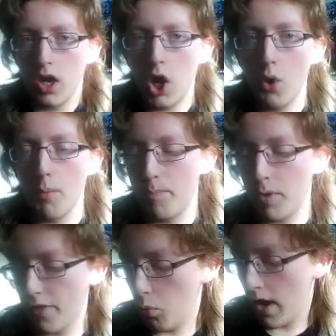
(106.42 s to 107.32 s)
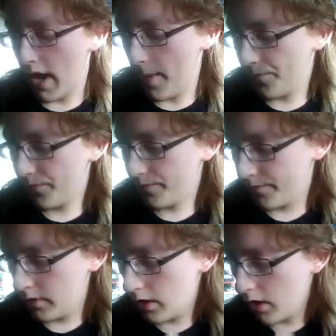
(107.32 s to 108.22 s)
Oh, by the way,
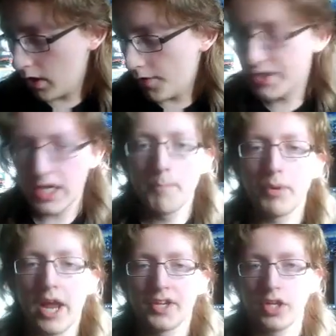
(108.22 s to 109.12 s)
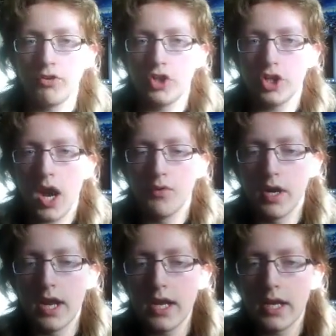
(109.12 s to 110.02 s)
I've seen Blackstone
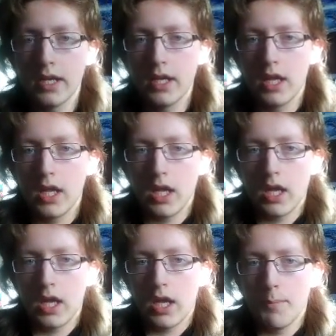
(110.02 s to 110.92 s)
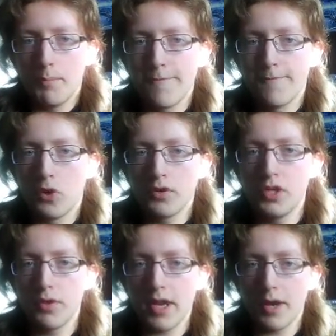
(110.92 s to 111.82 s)
Cherry before
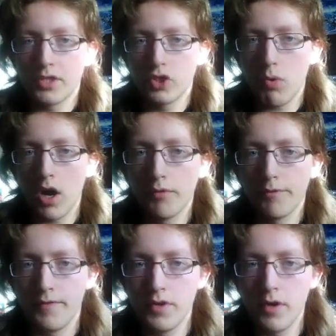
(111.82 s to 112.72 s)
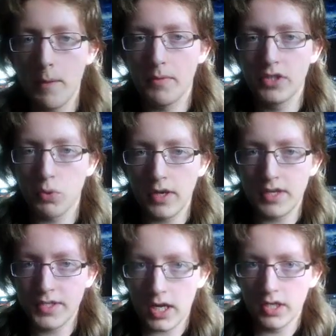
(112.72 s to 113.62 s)
2012, November
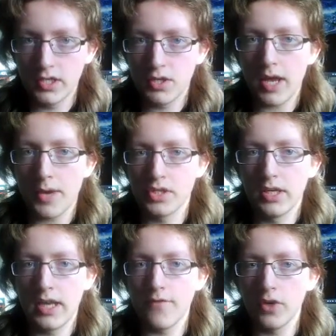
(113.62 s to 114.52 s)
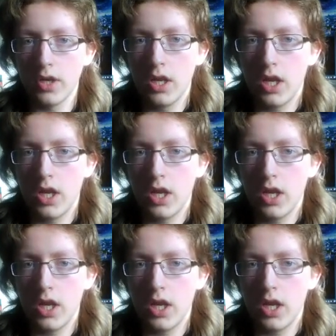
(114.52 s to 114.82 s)
22nd, 2011.